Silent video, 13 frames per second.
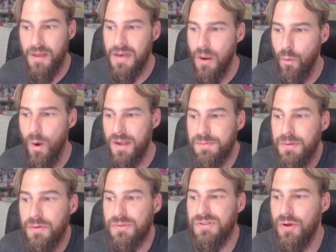Now,
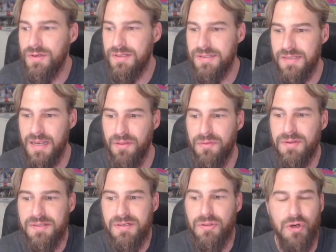Wiseman goes on to say that
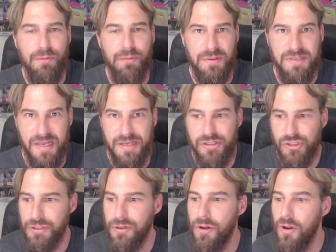this
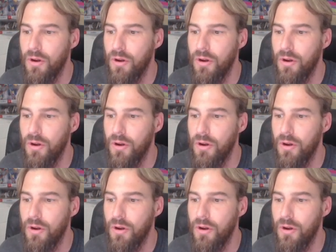interpretation